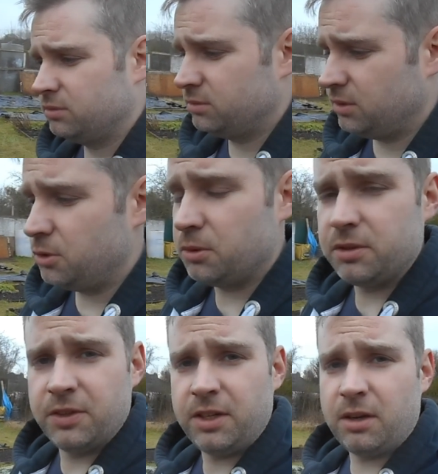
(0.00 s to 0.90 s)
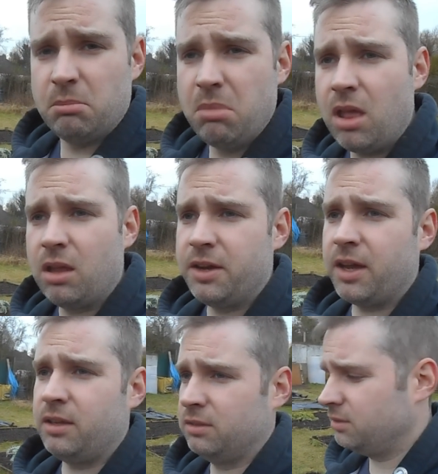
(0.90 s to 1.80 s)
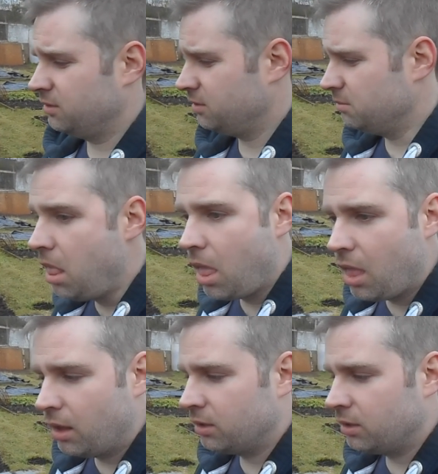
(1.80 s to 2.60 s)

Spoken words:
I'll call this video blur day. Blur.